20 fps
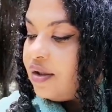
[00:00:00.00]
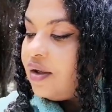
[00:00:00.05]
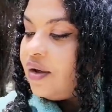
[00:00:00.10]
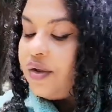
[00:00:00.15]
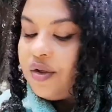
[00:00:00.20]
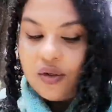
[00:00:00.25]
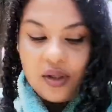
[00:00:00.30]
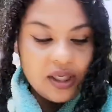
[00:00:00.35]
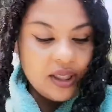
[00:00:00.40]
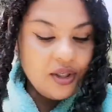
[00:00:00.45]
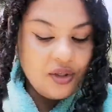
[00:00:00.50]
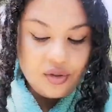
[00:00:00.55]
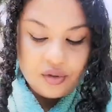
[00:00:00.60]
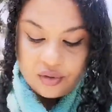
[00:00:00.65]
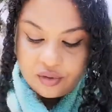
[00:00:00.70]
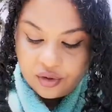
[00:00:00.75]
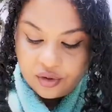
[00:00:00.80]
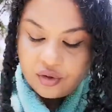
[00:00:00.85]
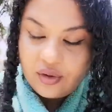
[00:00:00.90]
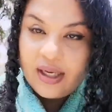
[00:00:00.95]
so you
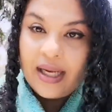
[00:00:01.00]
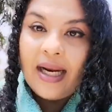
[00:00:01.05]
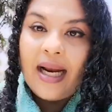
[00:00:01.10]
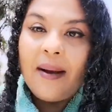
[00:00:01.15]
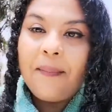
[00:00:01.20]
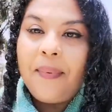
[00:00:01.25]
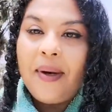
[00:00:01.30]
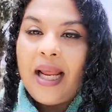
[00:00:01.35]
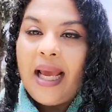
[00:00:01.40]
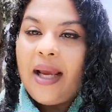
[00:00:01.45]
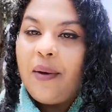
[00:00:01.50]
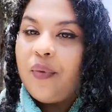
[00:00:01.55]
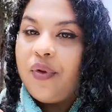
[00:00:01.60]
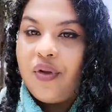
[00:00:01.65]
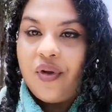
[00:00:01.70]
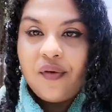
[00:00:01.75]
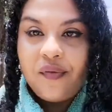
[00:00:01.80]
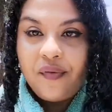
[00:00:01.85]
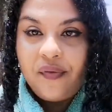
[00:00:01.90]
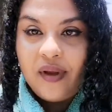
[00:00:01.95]
can apply it
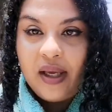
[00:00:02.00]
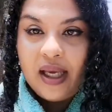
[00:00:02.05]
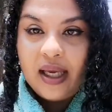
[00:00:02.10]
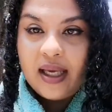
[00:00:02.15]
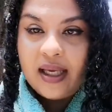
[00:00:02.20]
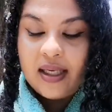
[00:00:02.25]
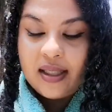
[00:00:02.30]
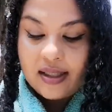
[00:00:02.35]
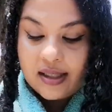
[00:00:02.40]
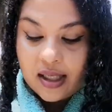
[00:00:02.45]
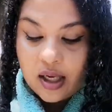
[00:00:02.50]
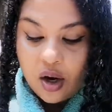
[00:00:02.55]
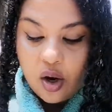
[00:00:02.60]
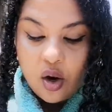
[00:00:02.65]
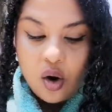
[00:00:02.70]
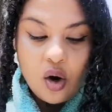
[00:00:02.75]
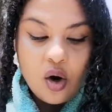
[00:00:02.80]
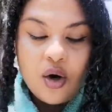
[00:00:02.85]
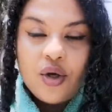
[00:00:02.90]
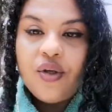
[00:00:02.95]
with your fingers,
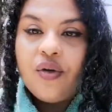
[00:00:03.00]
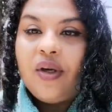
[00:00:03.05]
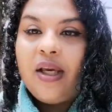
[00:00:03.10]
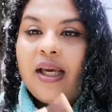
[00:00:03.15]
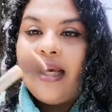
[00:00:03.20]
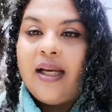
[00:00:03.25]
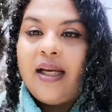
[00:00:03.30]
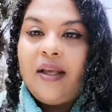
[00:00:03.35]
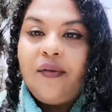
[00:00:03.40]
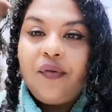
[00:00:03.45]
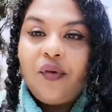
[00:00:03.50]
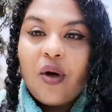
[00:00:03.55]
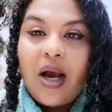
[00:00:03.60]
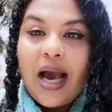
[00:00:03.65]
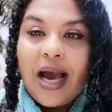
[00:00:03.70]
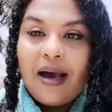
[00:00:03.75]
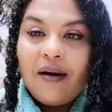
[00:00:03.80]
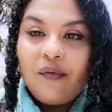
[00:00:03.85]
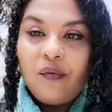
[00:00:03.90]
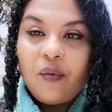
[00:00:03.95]
or you can, if you
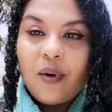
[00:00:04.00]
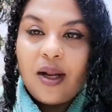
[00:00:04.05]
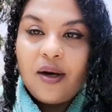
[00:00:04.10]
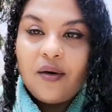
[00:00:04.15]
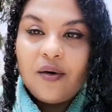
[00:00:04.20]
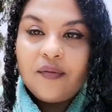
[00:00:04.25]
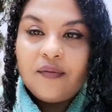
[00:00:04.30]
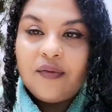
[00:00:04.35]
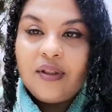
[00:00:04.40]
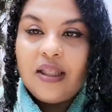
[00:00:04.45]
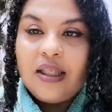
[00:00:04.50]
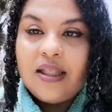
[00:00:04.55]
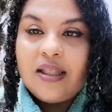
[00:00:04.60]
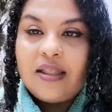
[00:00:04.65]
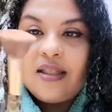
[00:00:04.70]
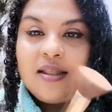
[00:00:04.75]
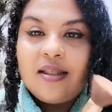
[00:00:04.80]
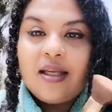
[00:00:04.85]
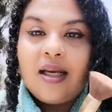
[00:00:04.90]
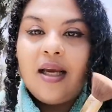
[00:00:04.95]
have one of
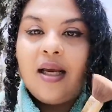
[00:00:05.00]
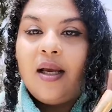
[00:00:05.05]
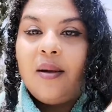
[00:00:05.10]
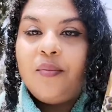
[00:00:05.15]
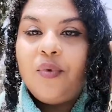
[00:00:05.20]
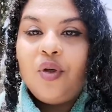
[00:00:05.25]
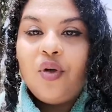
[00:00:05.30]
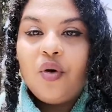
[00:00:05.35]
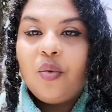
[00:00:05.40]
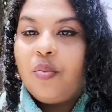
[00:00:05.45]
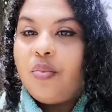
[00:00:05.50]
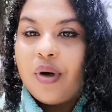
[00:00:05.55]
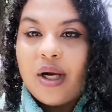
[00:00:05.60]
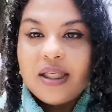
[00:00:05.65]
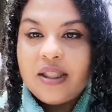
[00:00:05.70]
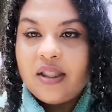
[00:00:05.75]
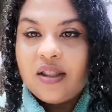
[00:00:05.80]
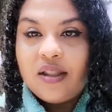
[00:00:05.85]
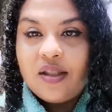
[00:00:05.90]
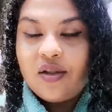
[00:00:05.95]
these
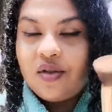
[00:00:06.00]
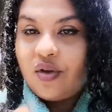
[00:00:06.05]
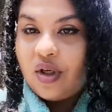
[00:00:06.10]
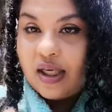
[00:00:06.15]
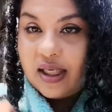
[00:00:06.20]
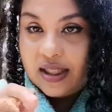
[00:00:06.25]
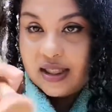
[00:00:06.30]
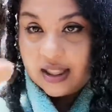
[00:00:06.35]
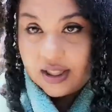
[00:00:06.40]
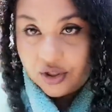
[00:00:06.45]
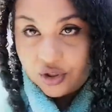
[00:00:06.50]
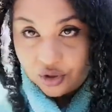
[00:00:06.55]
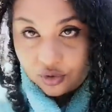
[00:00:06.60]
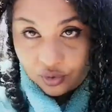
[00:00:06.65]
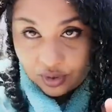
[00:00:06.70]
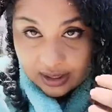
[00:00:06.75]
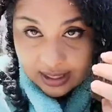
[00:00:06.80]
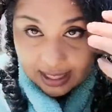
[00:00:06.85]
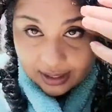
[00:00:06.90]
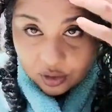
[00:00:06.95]
brushes, you can just
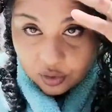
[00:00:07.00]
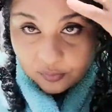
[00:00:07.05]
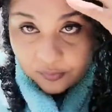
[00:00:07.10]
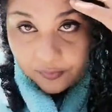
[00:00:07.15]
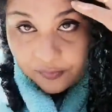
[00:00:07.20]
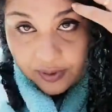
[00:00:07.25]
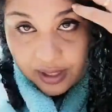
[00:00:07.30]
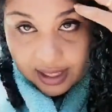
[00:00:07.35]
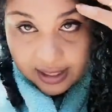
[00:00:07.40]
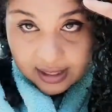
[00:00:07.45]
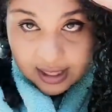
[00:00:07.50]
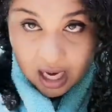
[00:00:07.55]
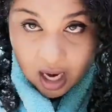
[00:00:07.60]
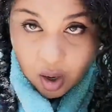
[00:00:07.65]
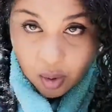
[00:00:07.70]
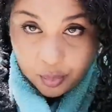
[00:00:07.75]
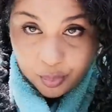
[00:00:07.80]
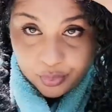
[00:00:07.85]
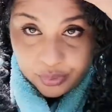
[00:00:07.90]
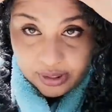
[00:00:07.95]
use that to first
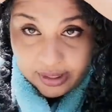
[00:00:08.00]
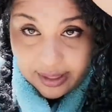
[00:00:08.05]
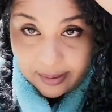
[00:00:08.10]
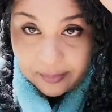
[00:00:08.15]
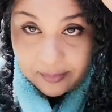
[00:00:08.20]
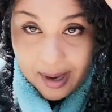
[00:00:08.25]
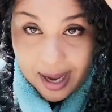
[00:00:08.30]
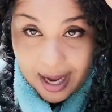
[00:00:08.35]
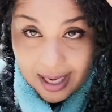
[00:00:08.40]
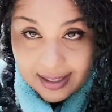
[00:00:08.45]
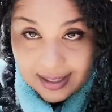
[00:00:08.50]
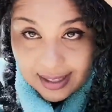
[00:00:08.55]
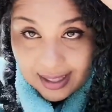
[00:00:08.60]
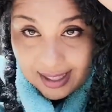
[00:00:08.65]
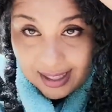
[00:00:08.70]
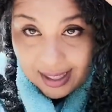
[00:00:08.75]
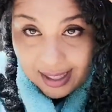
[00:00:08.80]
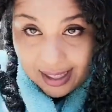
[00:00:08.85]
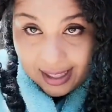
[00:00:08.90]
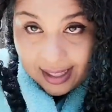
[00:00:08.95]
put the
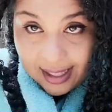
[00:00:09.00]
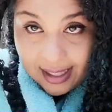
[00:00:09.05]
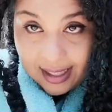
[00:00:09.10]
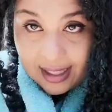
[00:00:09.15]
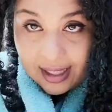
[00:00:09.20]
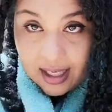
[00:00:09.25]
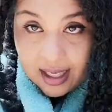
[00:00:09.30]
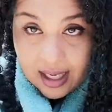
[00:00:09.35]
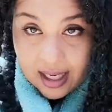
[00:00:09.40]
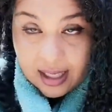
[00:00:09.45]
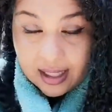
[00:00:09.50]
mask in